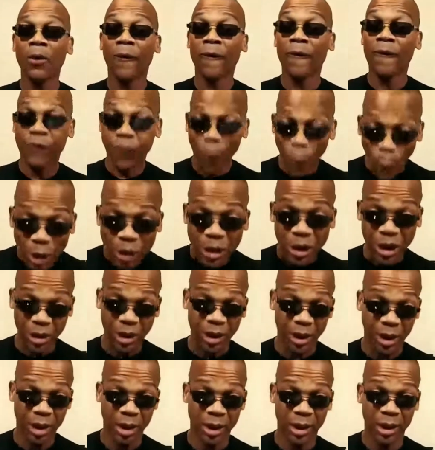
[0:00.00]

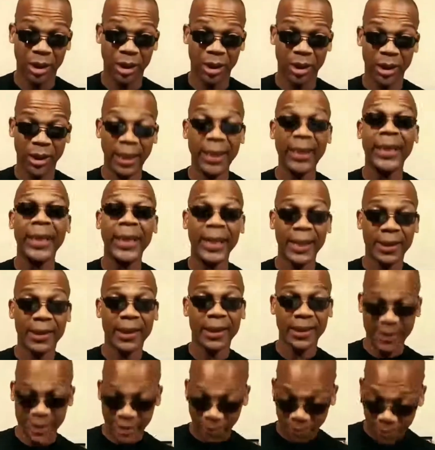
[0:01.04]
Fortunately, it hit the
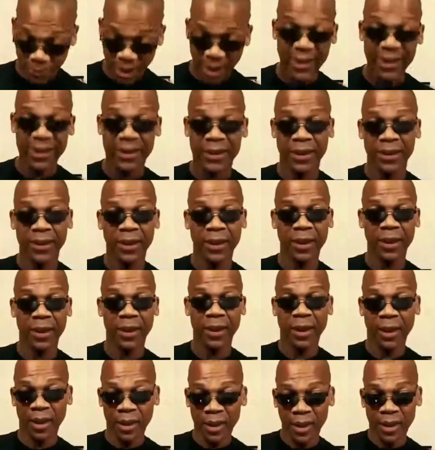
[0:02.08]
cement
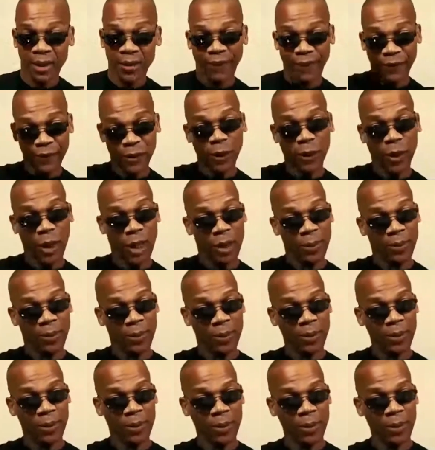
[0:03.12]
and it flew
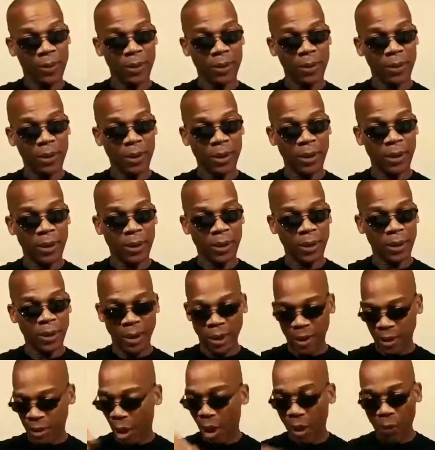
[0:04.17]
up.
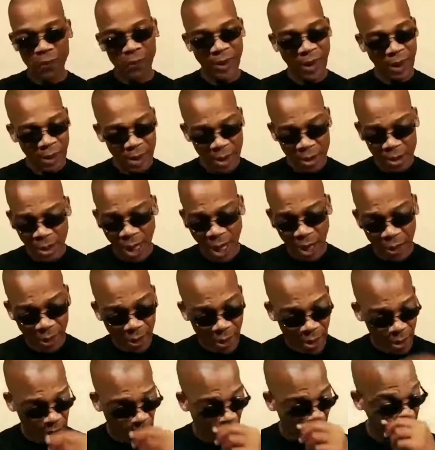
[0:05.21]
Now, here's how
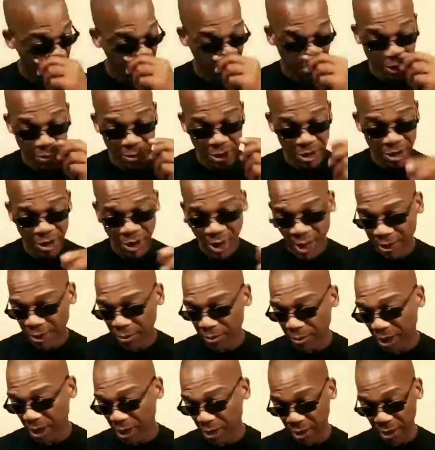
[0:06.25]
let me tell you how the
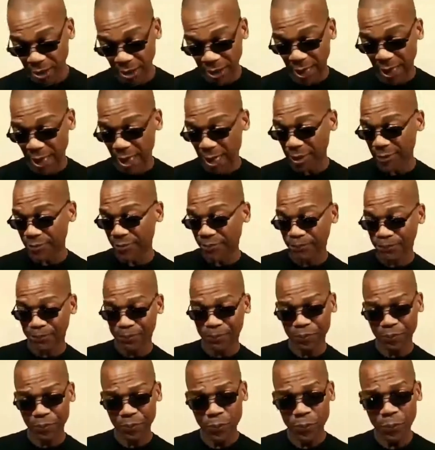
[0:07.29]
media done lied.
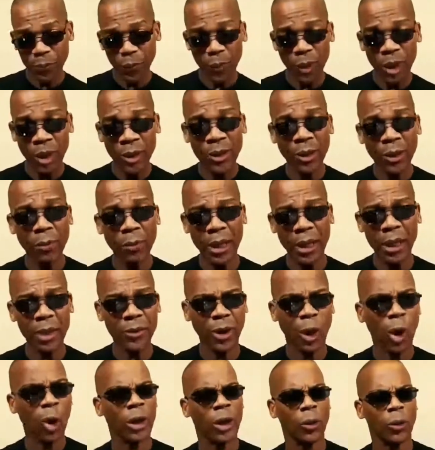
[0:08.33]
The media
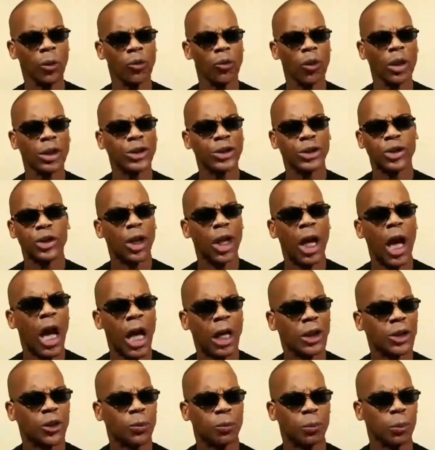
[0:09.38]
said, oh, they were rushed to the
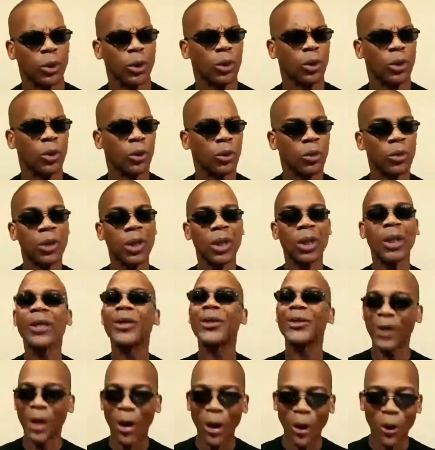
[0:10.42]
hospital.
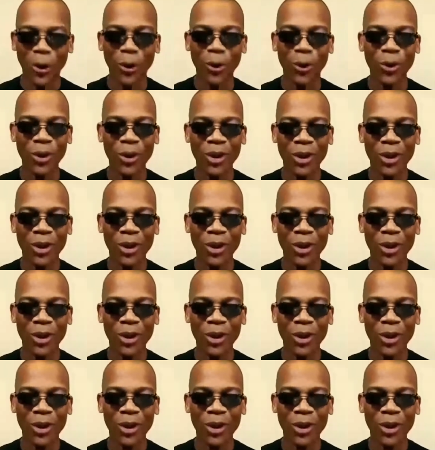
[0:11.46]
No,